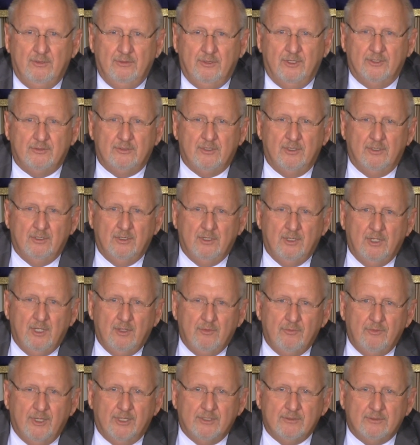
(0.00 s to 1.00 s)
that
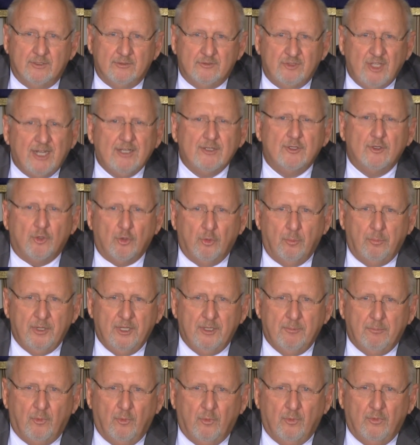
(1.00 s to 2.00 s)
the technical
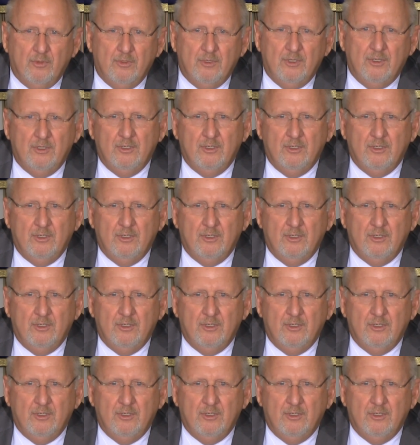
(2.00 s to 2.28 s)
people,